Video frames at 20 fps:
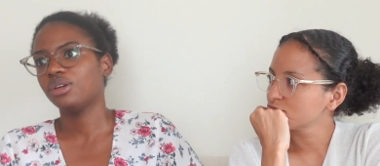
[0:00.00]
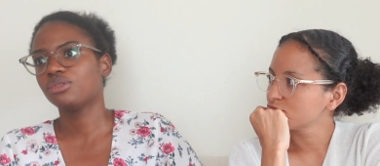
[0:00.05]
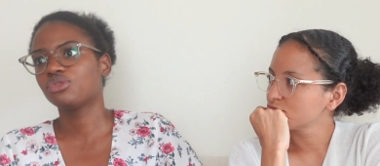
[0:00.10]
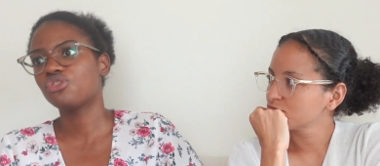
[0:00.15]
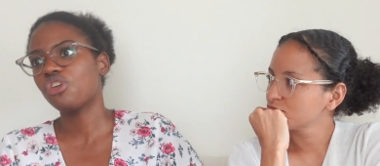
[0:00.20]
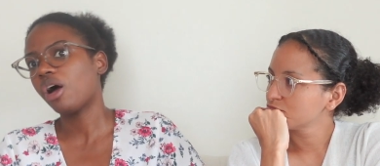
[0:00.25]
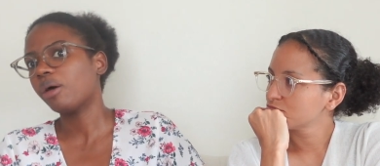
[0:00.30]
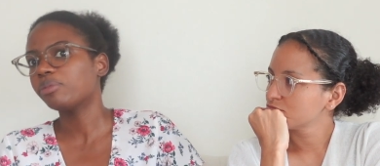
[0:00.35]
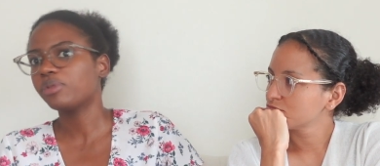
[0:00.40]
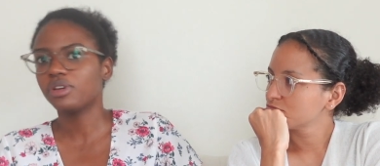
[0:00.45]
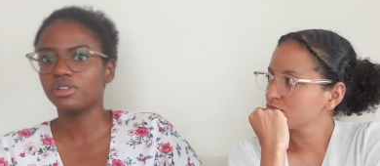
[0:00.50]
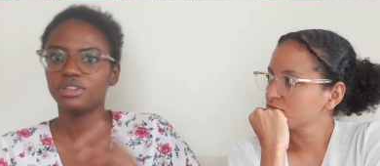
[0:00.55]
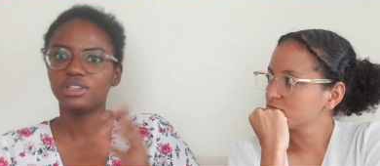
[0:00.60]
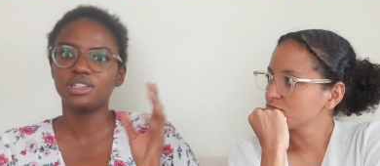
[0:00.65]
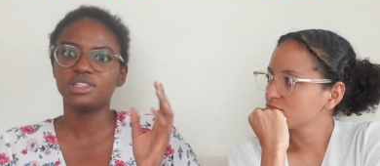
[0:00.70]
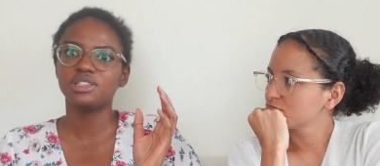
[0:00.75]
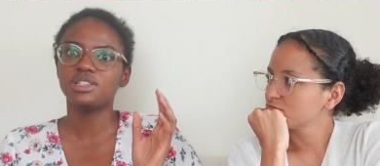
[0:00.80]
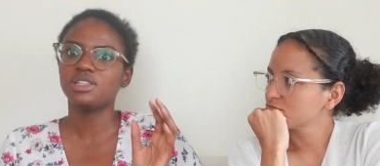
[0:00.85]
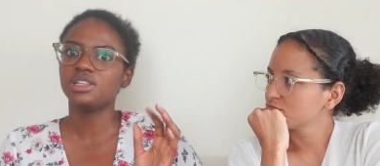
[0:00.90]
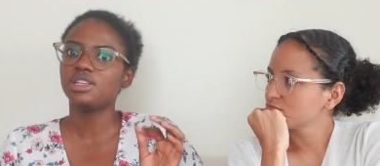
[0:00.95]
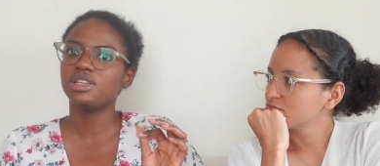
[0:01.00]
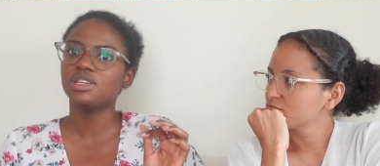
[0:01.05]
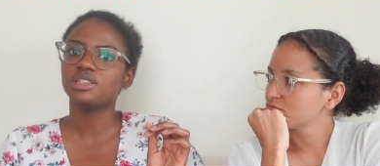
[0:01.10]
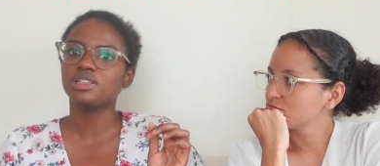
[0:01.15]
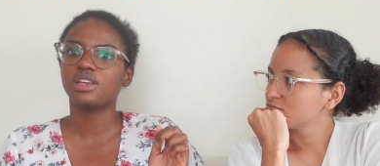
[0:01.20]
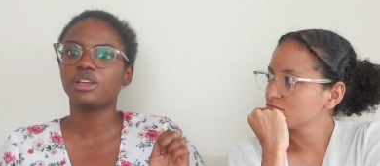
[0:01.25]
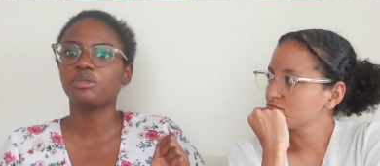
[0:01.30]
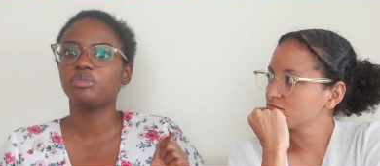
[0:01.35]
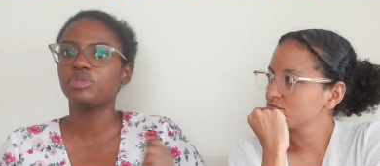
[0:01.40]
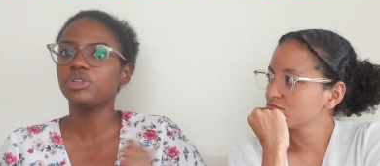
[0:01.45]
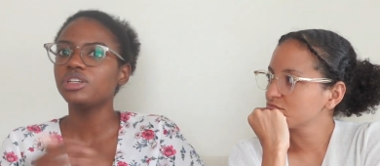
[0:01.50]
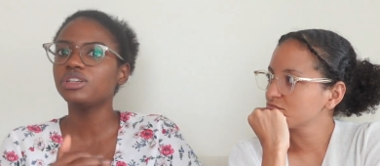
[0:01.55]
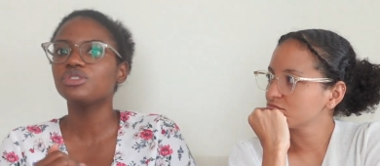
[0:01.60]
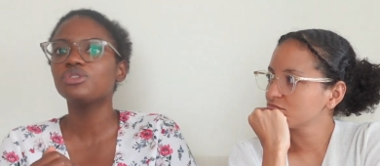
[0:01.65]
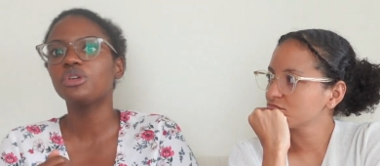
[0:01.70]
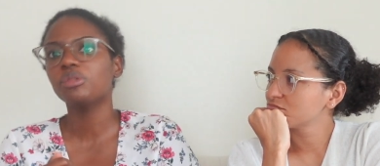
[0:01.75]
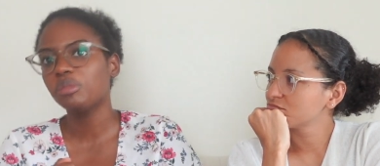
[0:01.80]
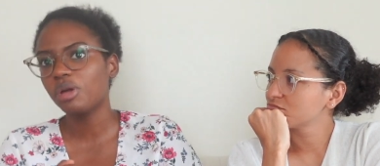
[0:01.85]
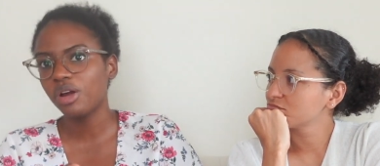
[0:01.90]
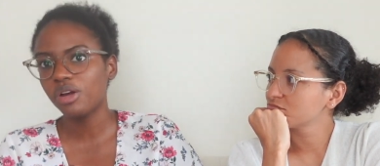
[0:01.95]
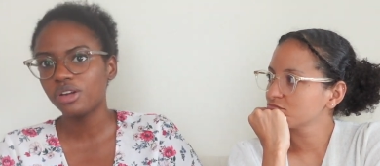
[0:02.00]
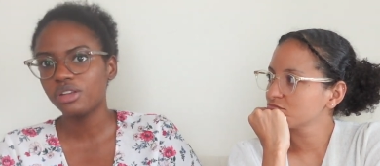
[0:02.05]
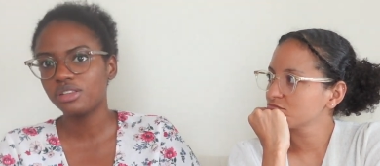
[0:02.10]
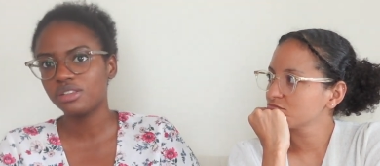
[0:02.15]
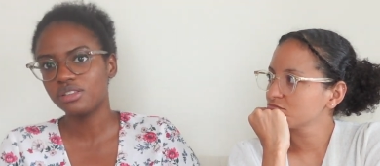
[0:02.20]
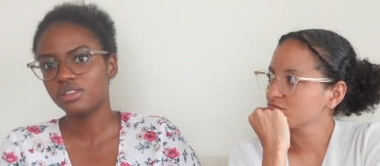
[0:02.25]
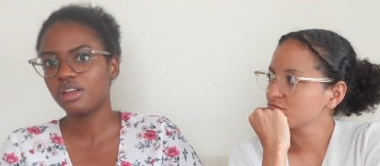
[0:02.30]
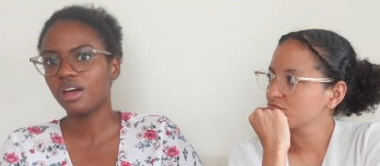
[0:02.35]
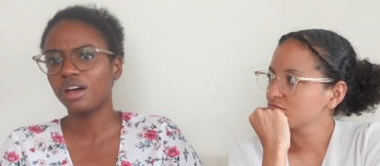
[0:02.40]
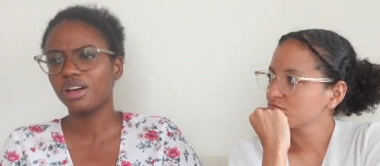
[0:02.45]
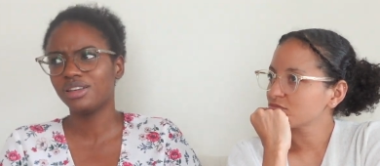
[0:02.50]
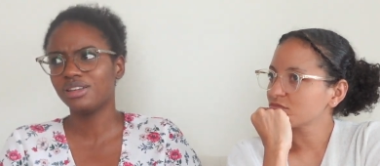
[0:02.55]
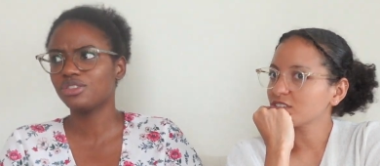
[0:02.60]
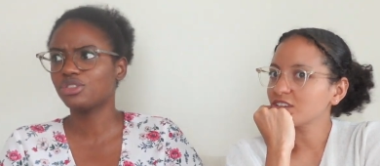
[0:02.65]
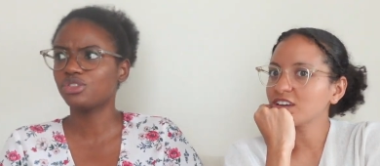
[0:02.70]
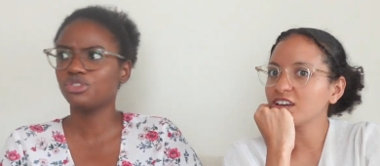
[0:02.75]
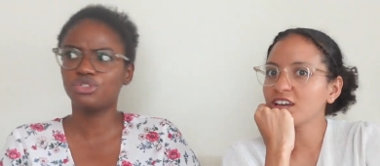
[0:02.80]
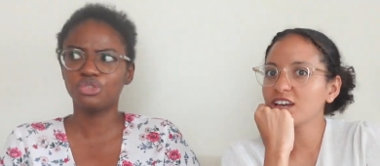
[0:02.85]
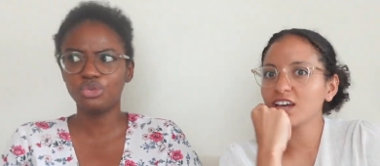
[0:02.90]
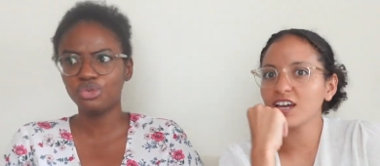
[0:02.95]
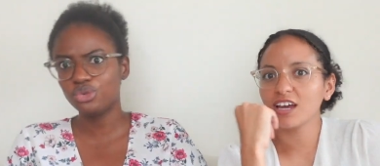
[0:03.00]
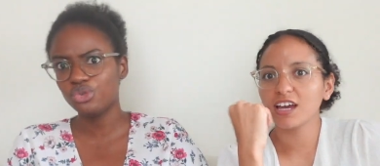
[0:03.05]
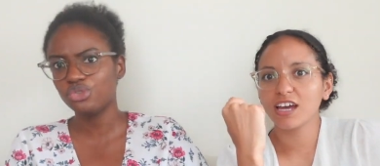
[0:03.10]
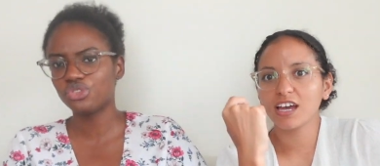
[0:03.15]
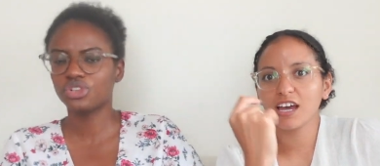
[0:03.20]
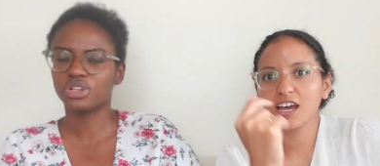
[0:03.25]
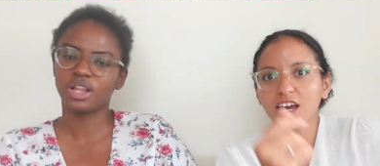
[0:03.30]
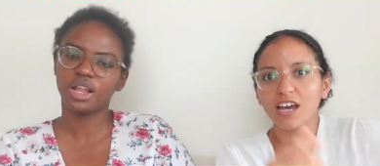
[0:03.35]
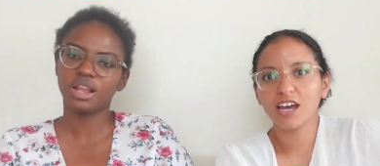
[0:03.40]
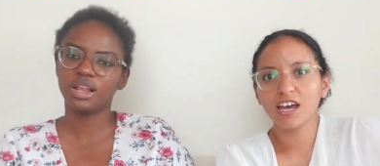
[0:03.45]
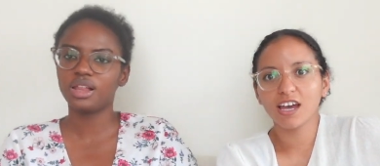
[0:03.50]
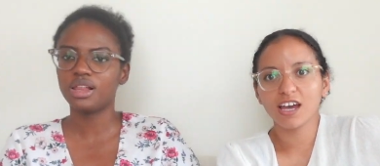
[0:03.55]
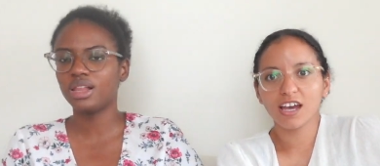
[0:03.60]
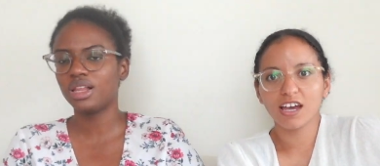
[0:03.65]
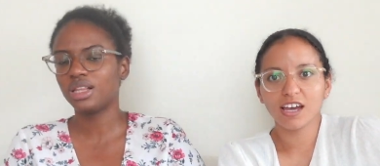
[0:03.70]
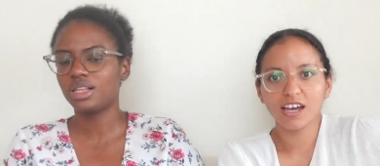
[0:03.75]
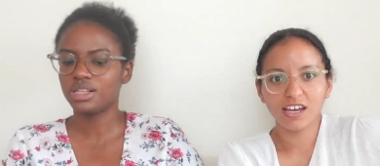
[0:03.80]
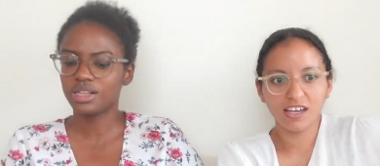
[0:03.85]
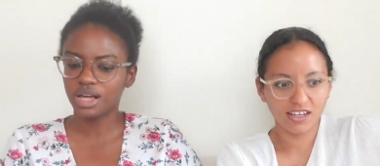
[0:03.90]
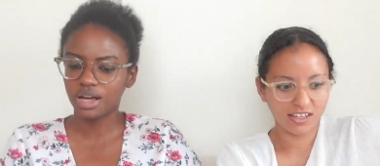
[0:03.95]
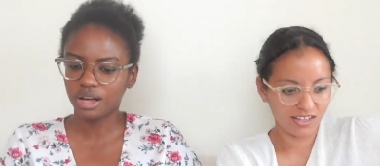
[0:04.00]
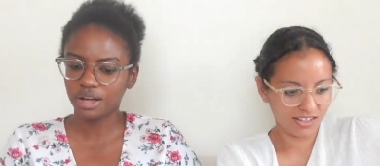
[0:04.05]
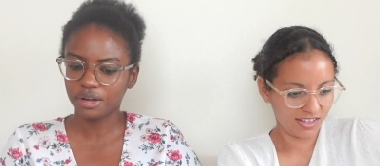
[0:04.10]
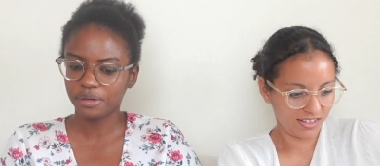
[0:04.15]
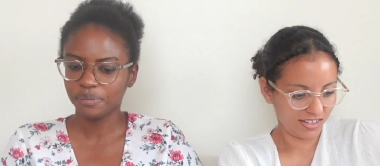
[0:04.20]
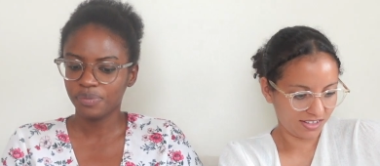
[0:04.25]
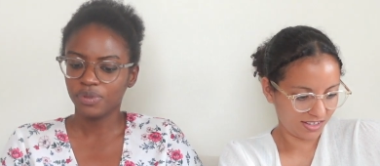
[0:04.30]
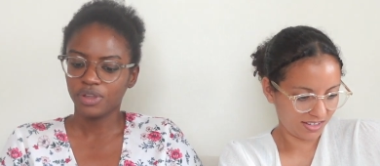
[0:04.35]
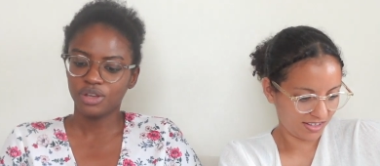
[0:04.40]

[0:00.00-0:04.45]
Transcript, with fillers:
Speaker 1: dropped on his knees, like please don't marry this guy. He's a douche. La la la la la.